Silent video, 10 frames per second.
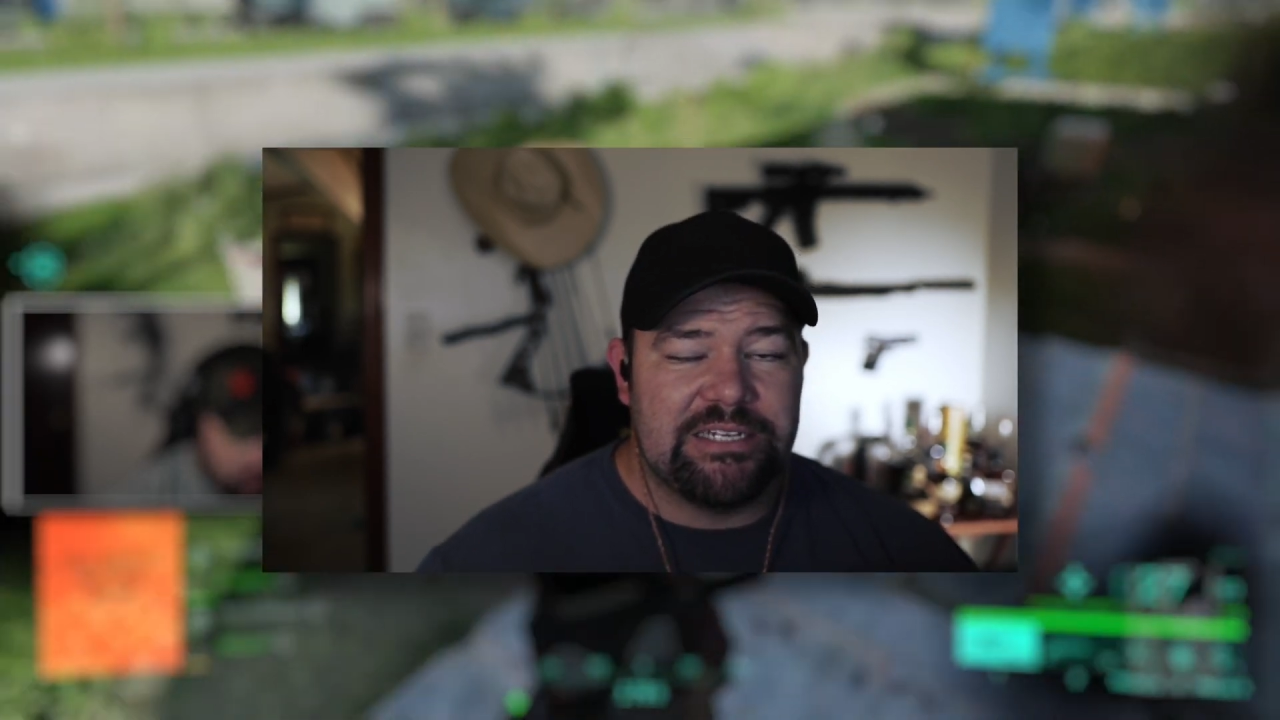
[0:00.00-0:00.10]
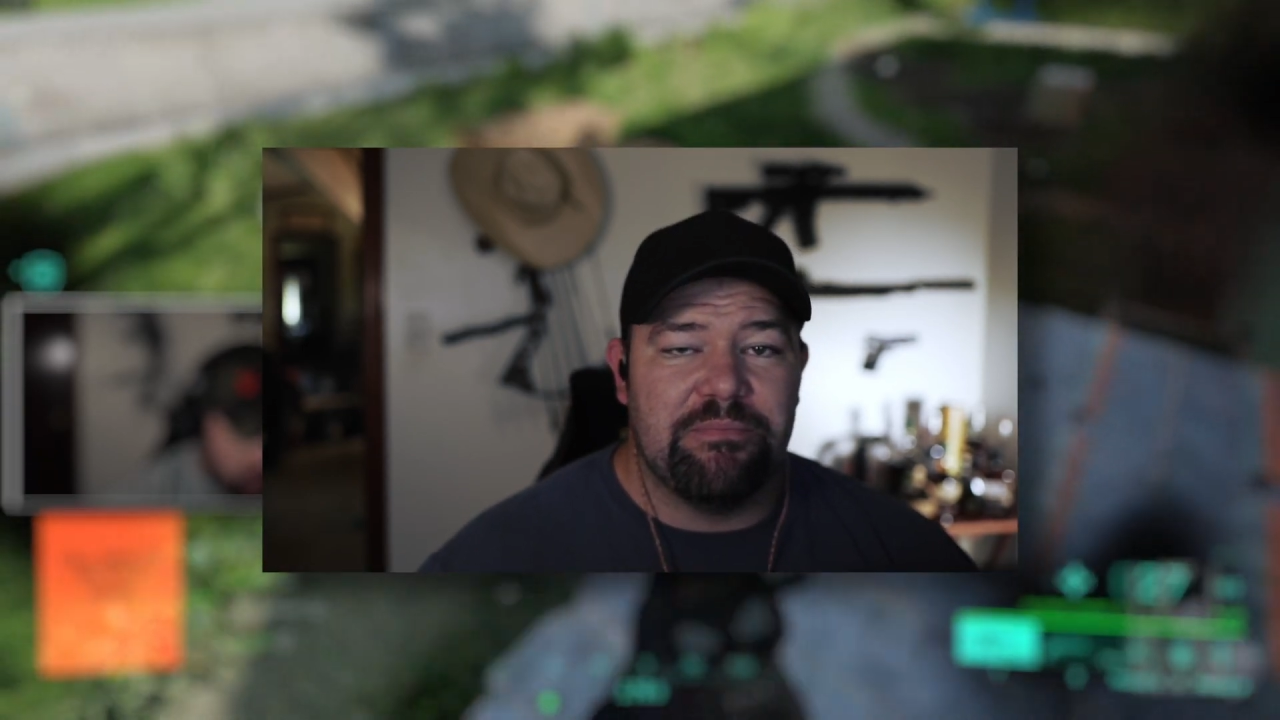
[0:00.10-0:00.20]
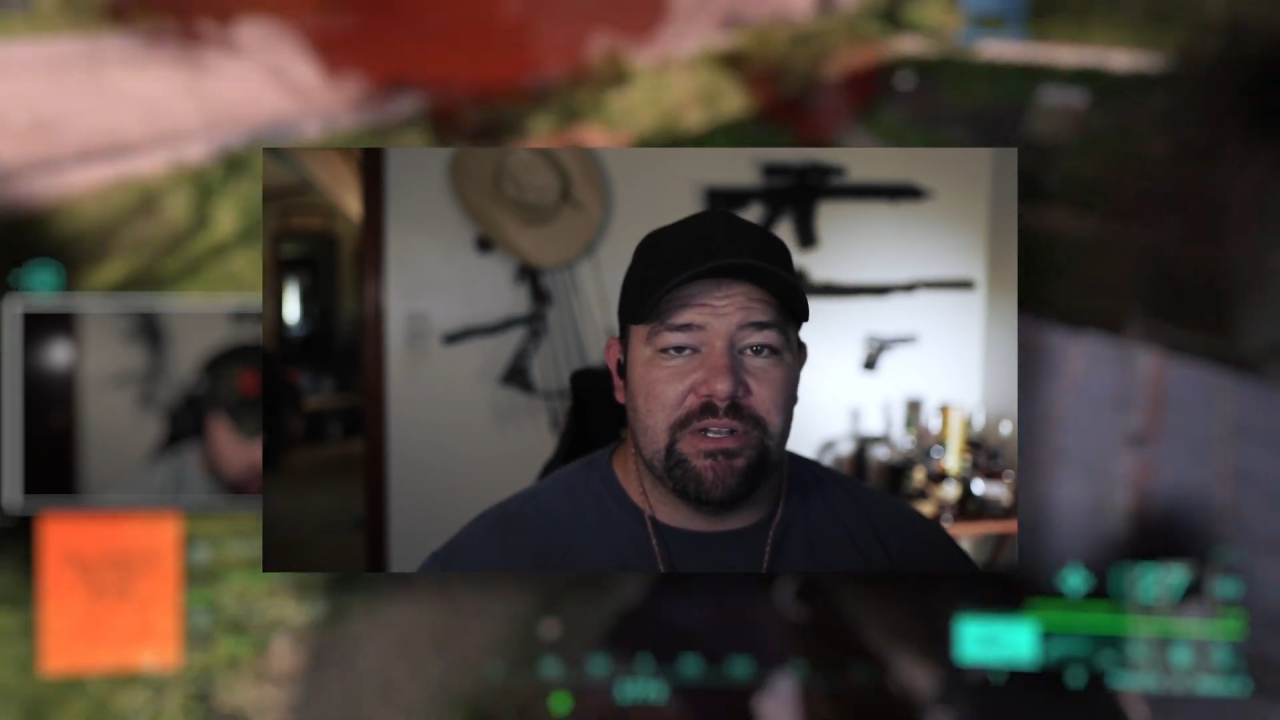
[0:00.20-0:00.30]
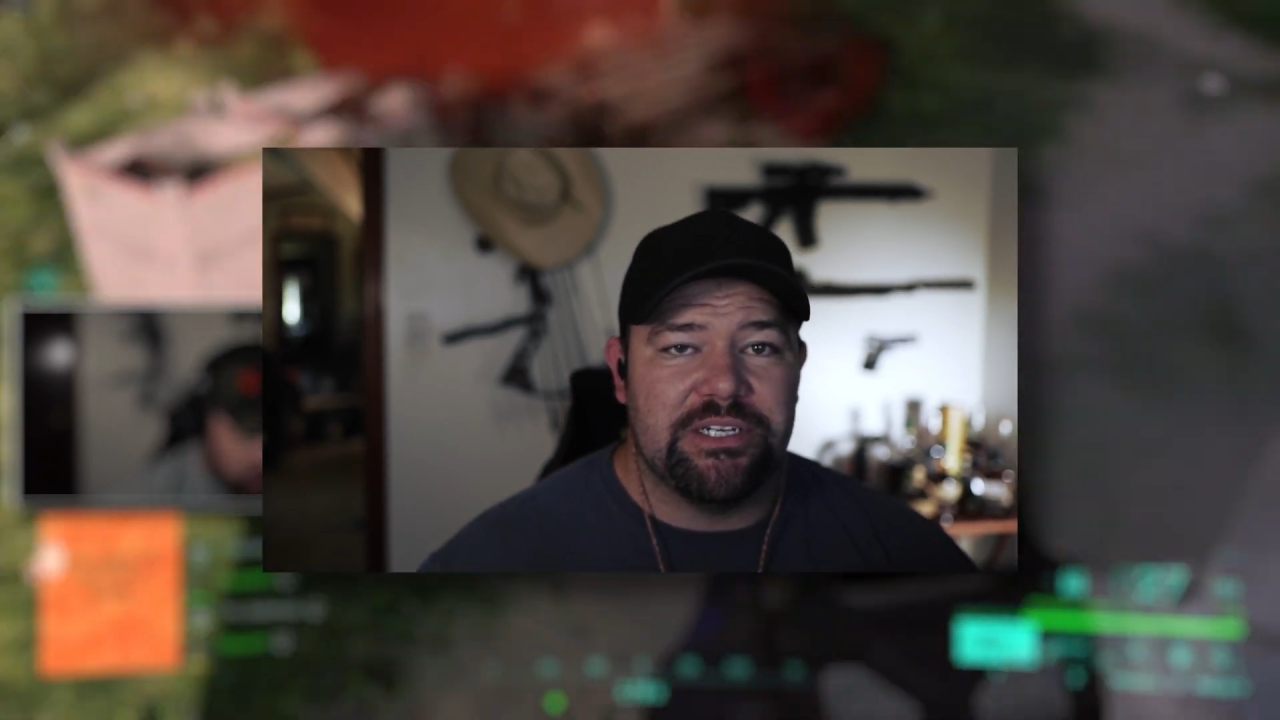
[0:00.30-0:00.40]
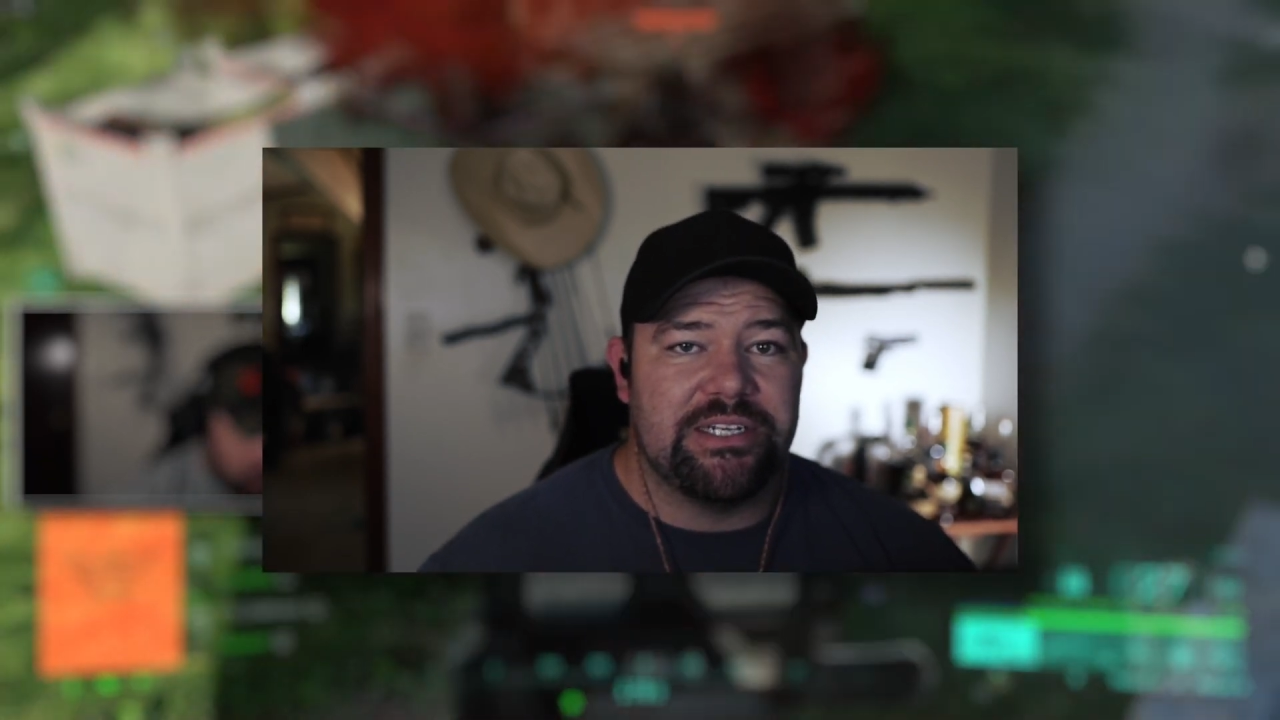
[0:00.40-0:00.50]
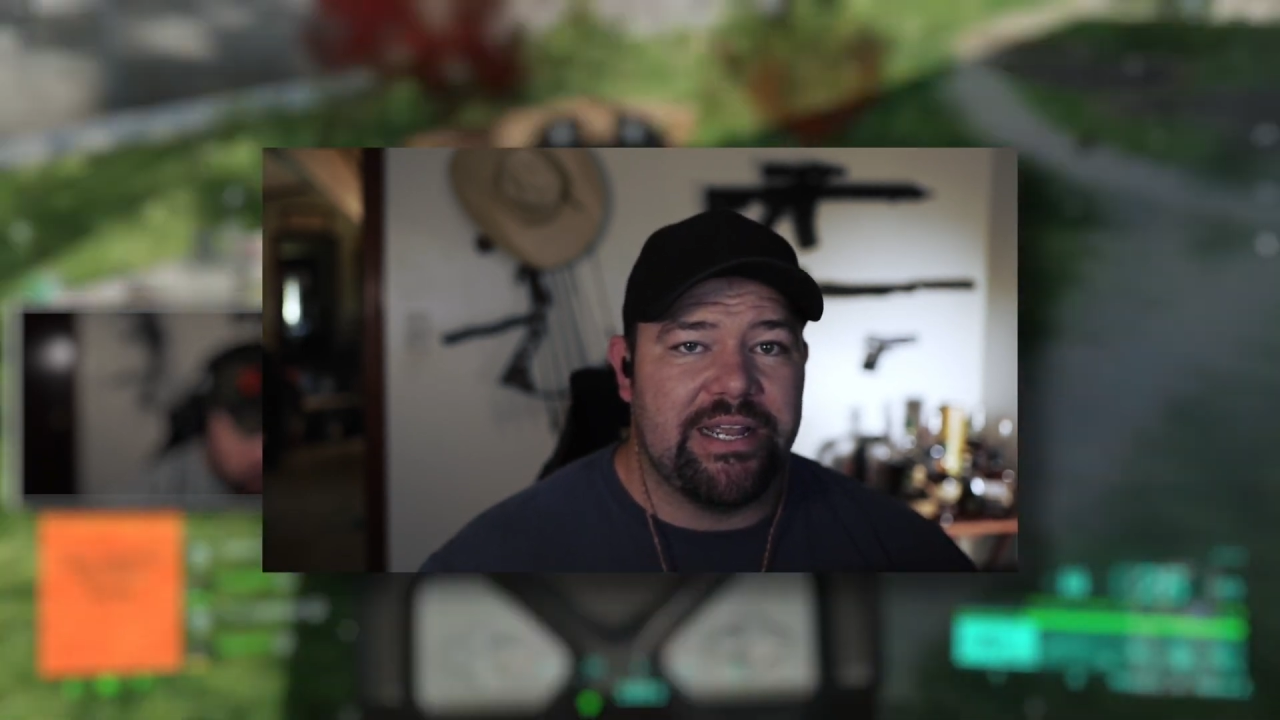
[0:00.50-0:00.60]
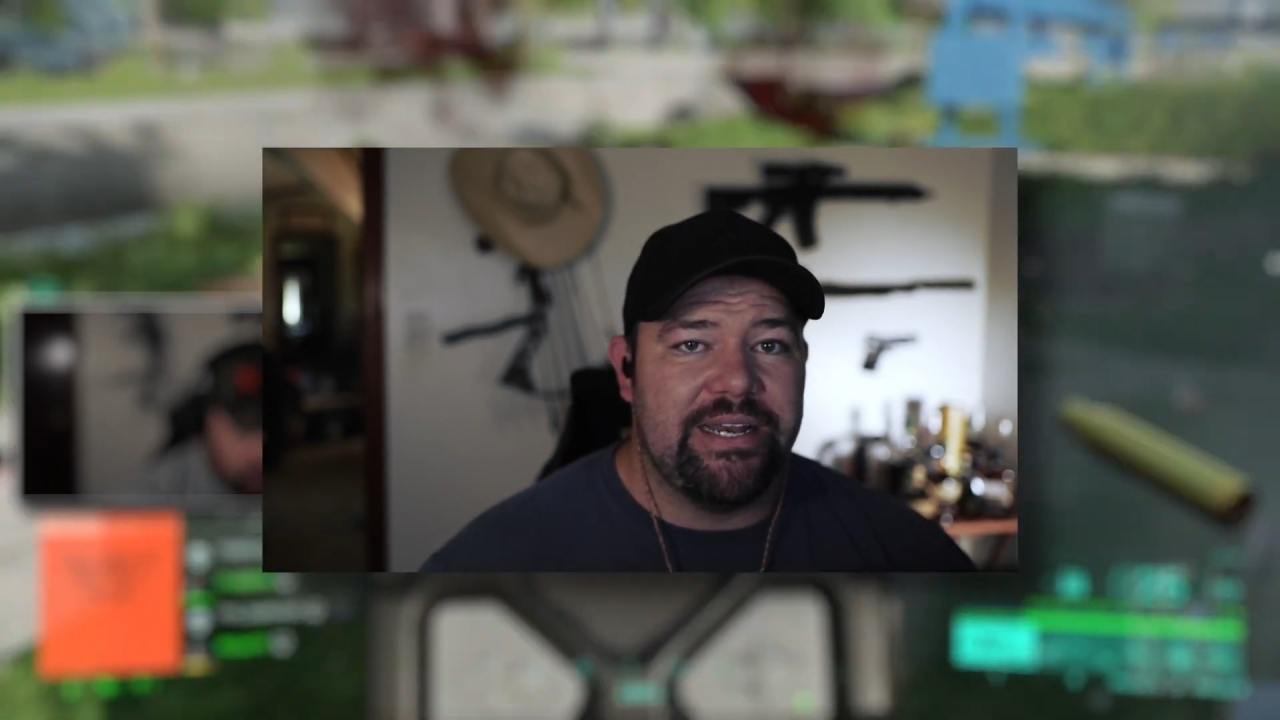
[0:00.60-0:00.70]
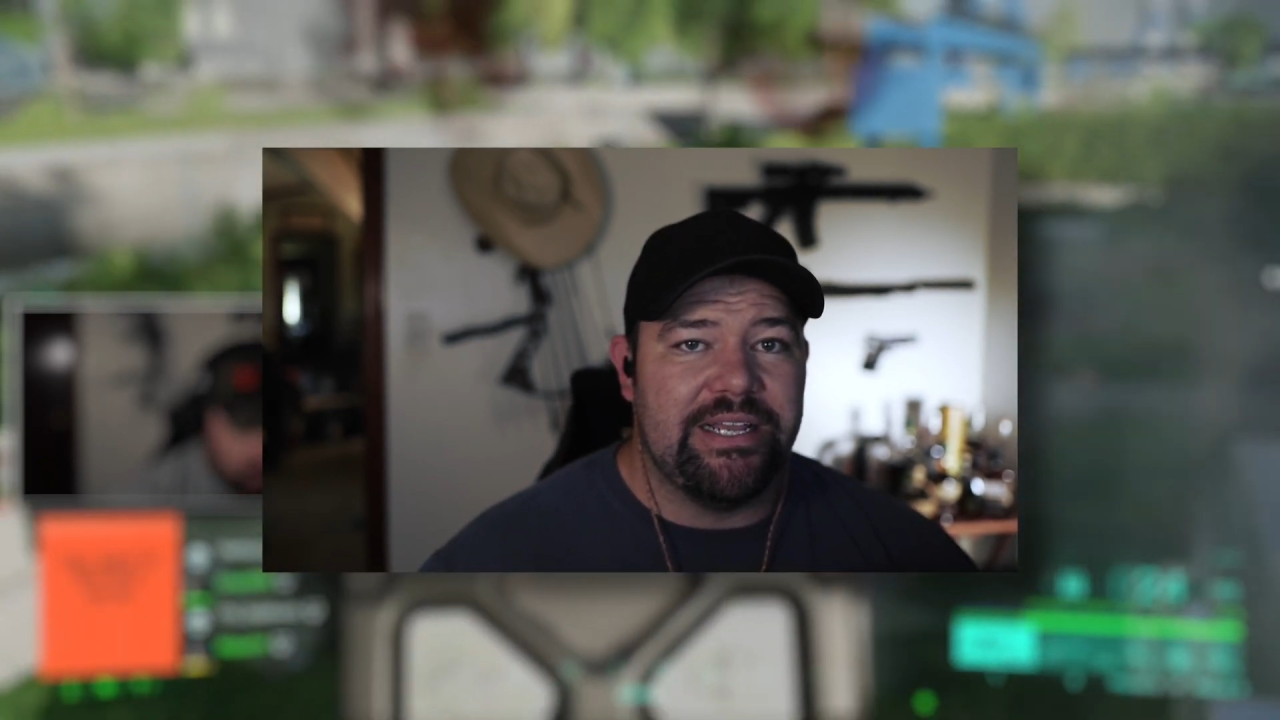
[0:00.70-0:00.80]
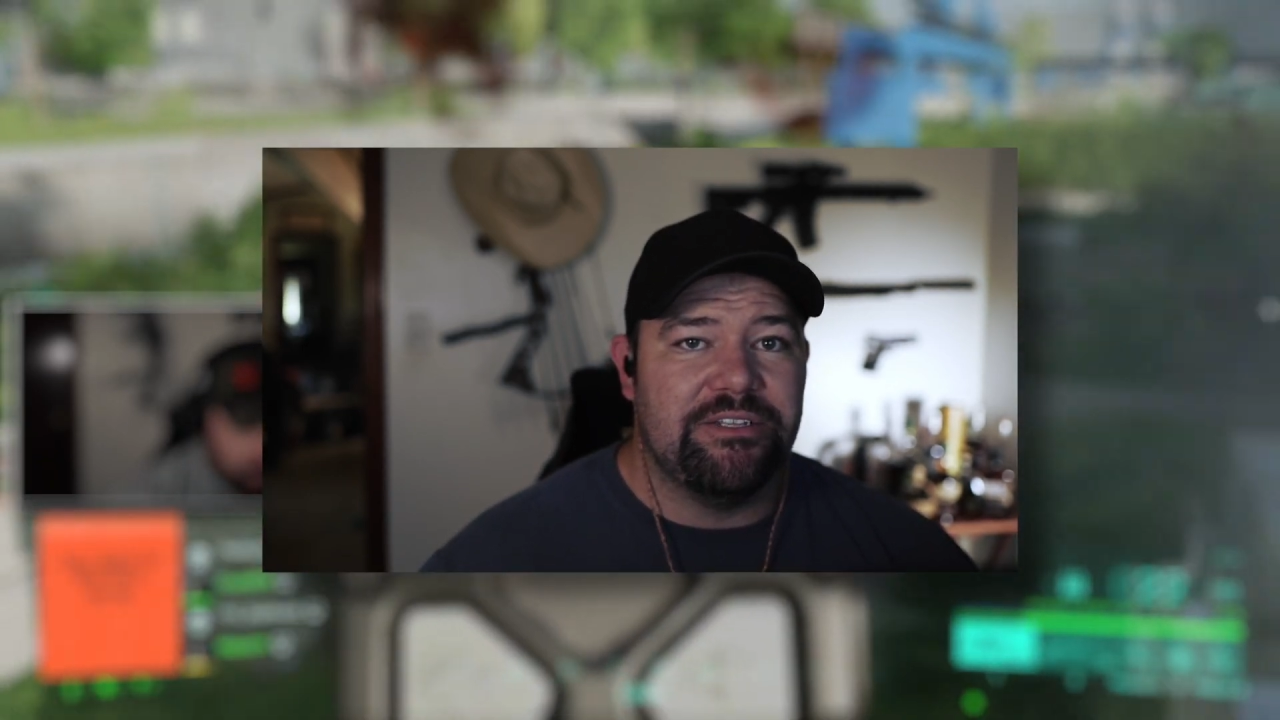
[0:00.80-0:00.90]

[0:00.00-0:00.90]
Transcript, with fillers: as much as I